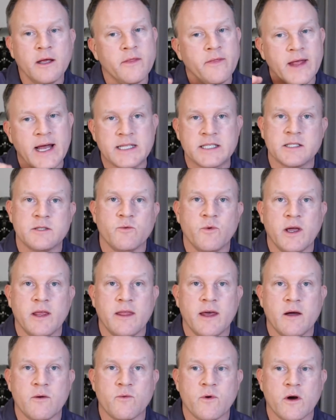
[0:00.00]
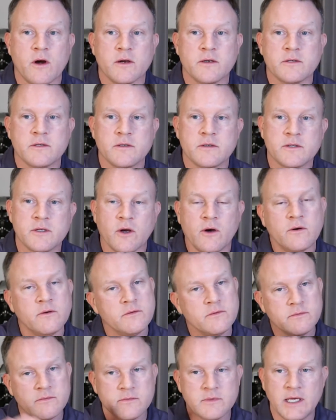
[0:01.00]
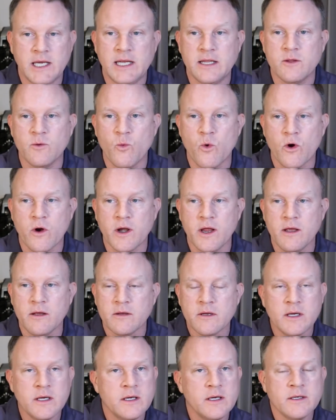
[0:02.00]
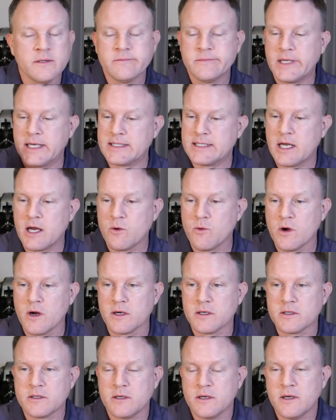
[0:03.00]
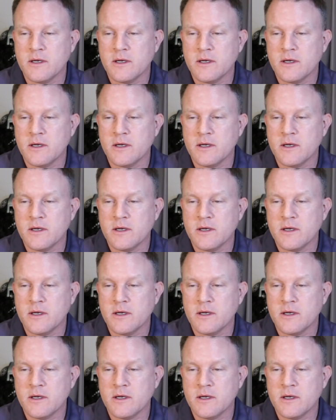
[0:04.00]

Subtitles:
And that's the way that works. So heed the warning. And that's how it works.